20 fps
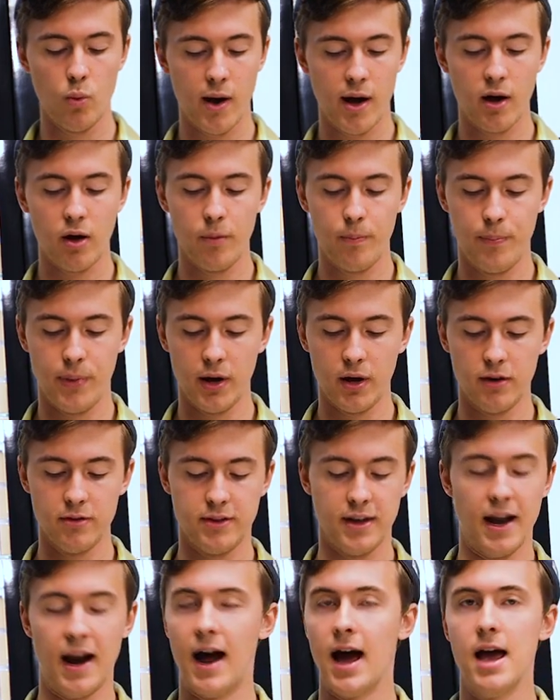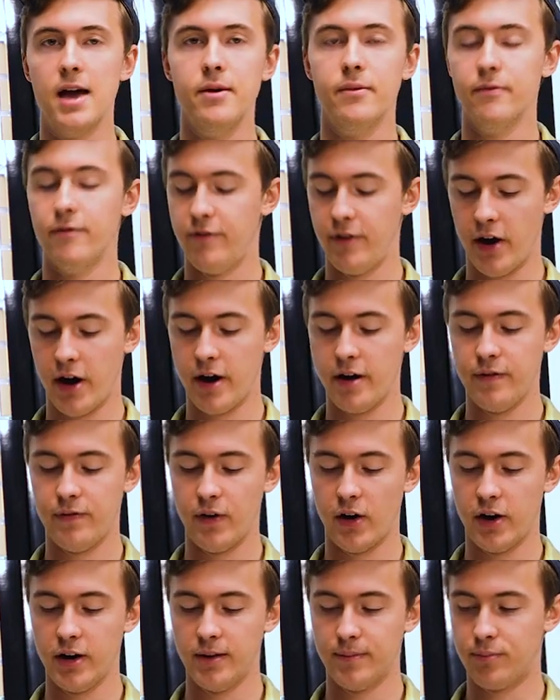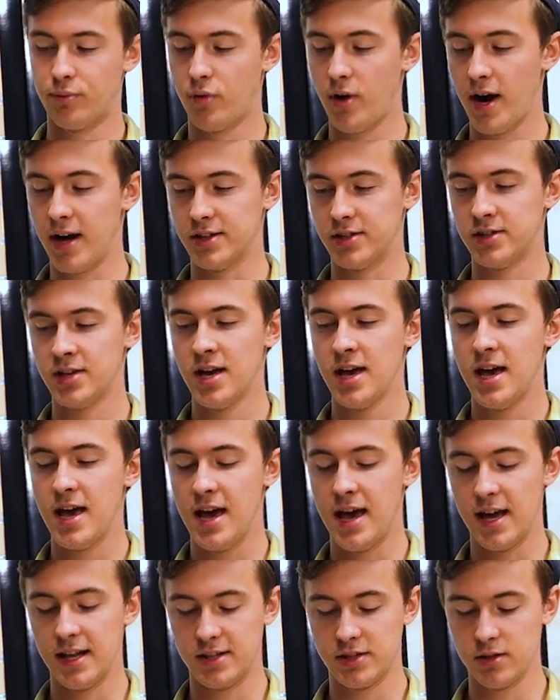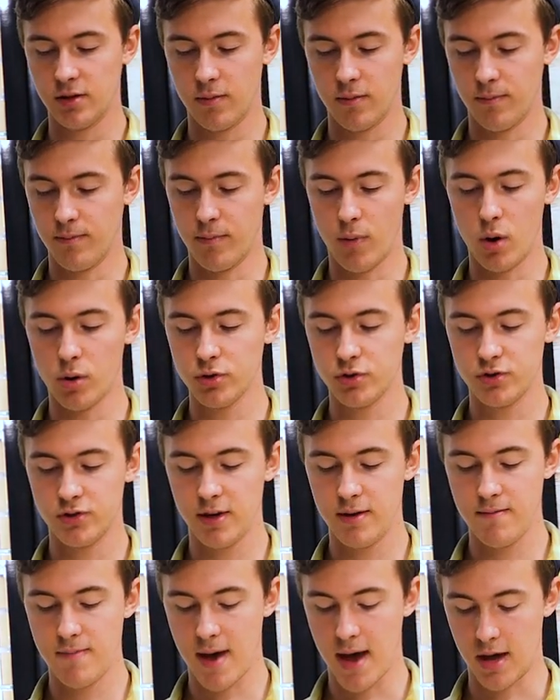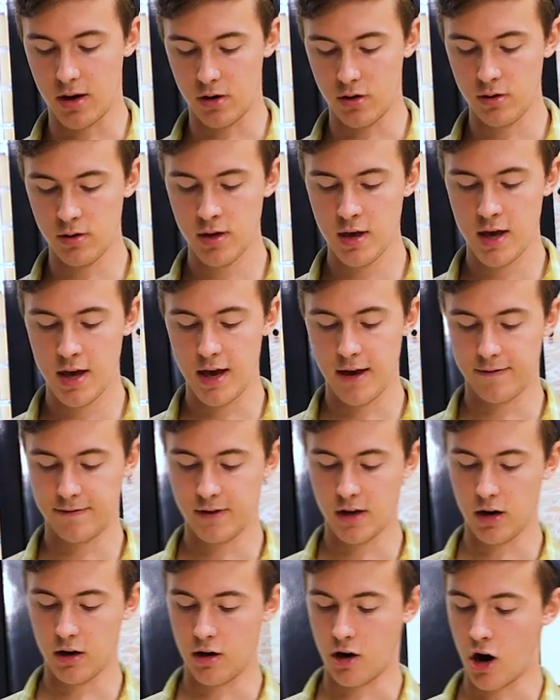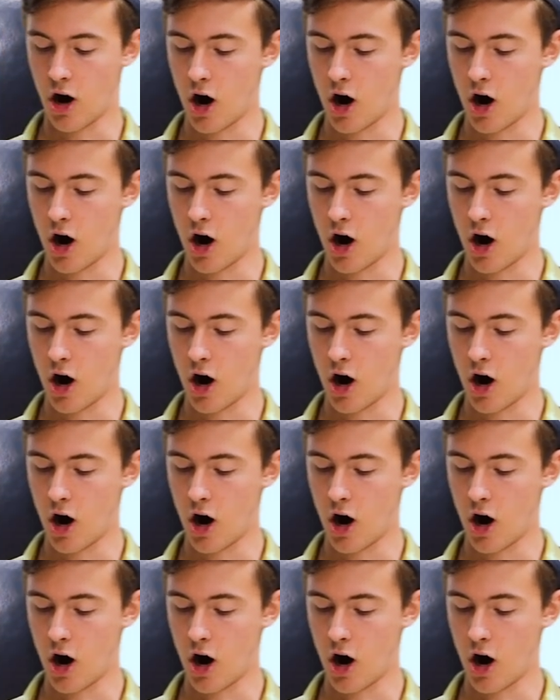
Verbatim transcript: well built that I am very, very impressed. It's mostly metal, if not